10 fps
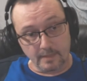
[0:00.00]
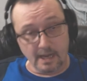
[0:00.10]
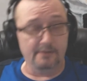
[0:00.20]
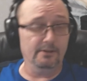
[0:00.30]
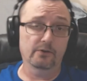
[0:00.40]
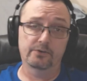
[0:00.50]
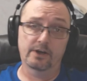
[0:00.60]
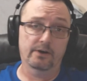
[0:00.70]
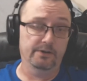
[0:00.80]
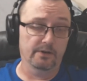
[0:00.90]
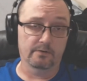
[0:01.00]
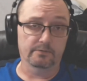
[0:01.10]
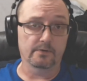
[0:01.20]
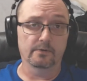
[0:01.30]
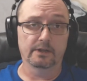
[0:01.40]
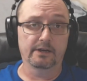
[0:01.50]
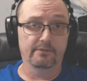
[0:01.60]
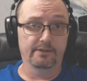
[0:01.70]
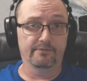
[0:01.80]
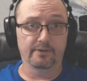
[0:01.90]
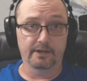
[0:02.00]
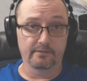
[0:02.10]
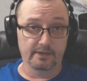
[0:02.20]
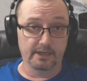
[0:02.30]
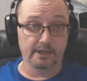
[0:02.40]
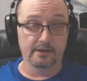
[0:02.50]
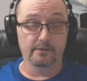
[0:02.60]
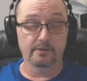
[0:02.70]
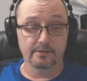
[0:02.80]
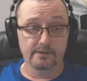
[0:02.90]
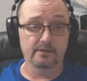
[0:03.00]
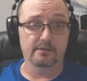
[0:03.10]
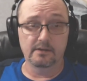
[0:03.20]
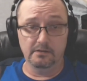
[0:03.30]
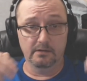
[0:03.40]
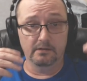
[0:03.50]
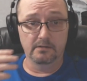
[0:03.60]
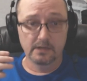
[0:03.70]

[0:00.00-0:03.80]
I told y'all y'all was gonna love this freaking video this dude